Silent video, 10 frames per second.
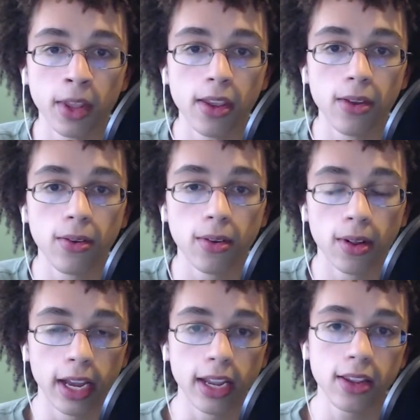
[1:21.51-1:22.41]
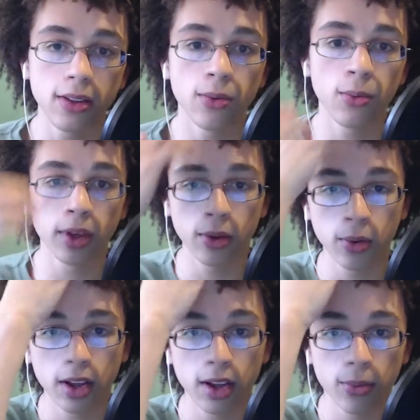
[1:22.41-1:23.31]

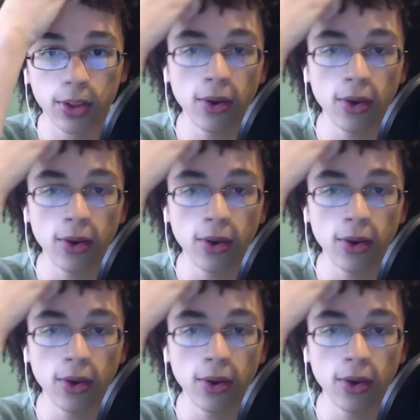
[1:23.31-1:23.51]
when you